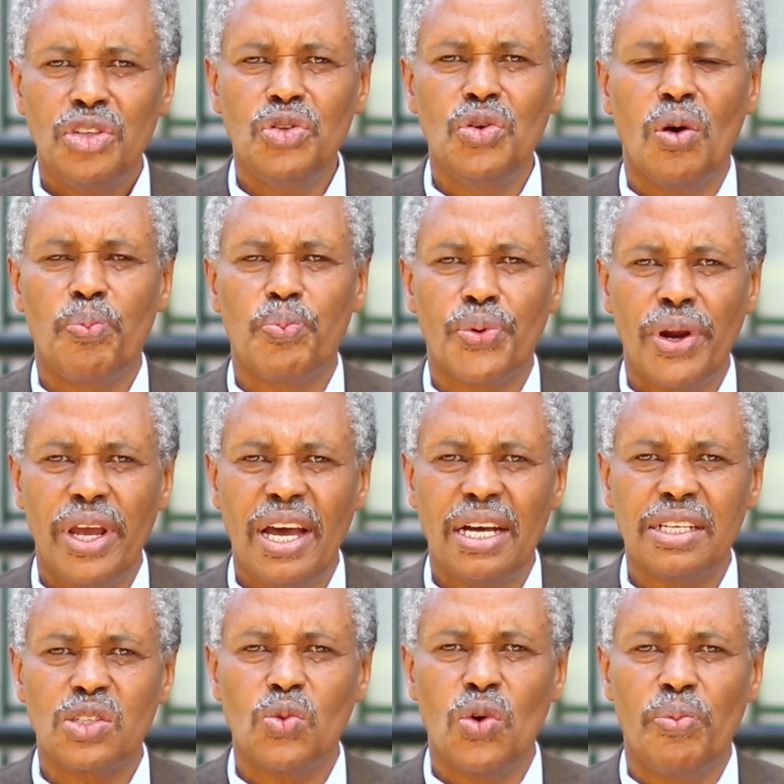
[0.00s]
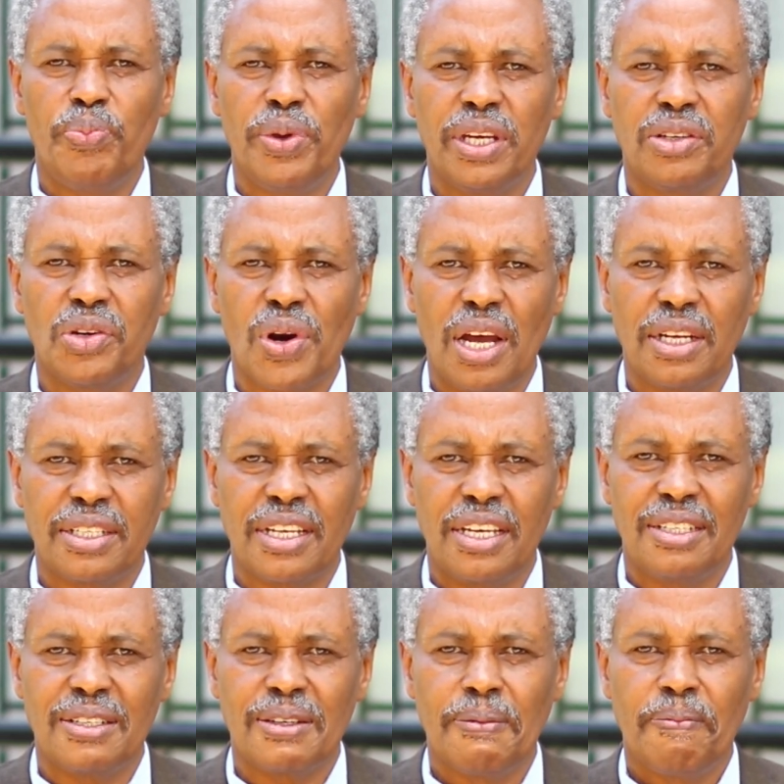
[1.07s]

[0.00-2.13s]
your prayers will be granted.